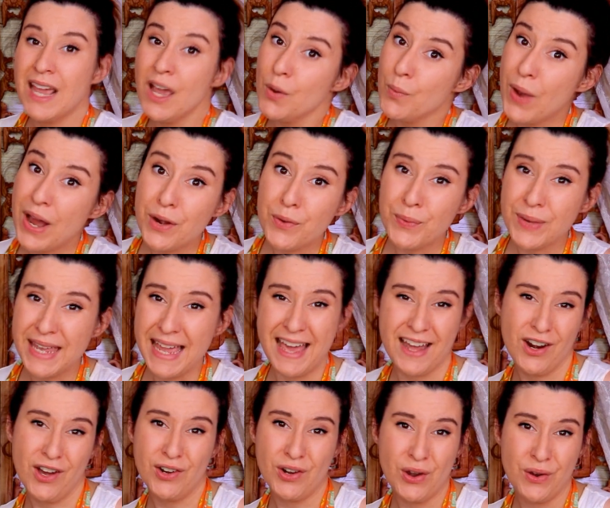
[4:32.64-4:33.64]
why don't we
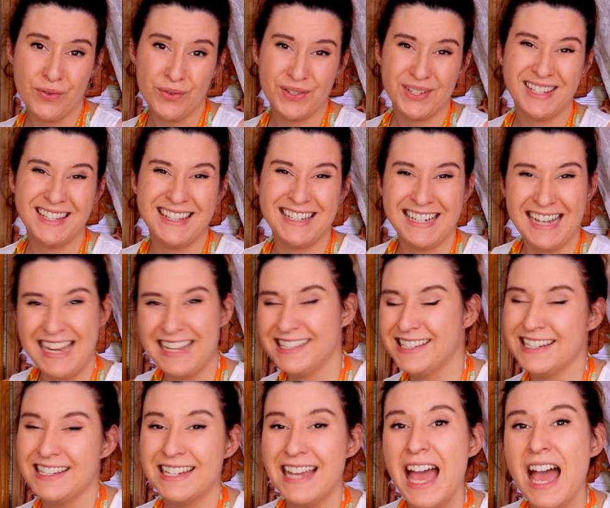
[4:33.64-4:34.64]
head on over to the
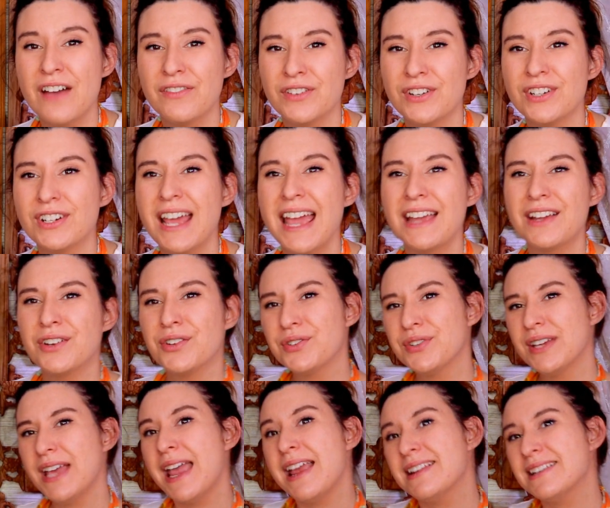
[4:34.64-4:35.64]
Tasty Tavern and
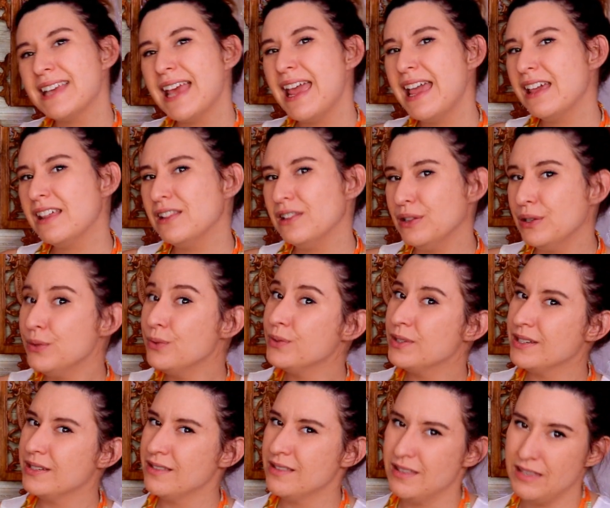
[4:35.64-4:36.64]
create a
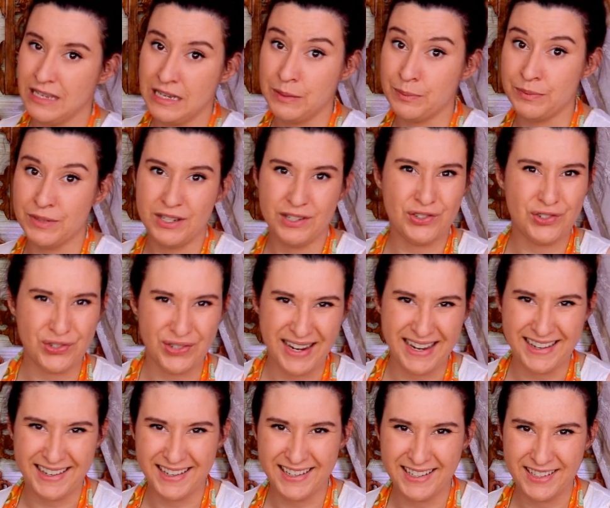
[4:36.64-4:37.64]
loot-themed
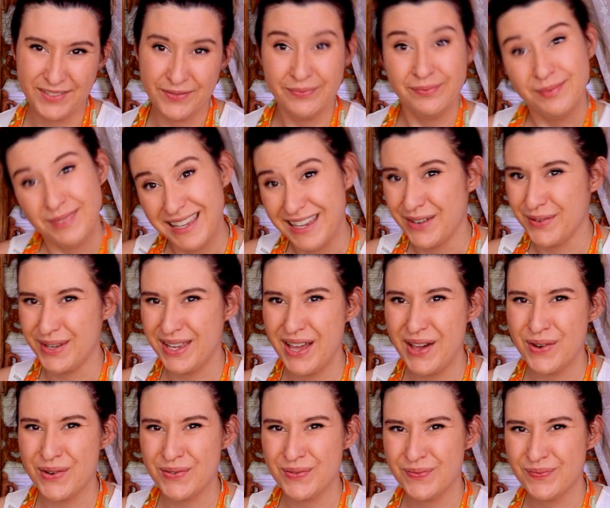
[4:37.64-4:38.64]
drink. Here we
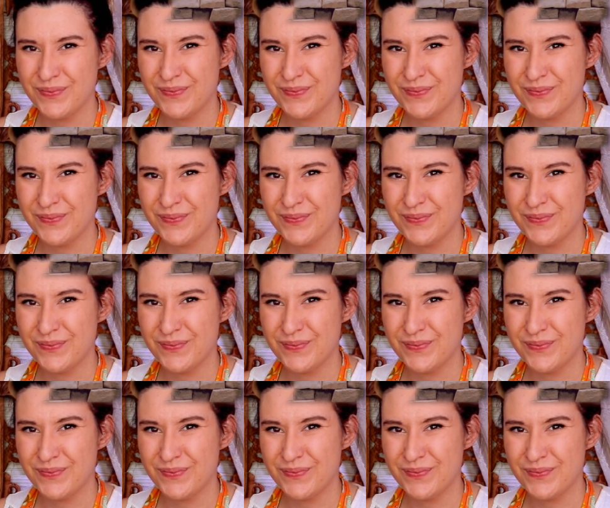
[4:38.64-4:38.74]
go.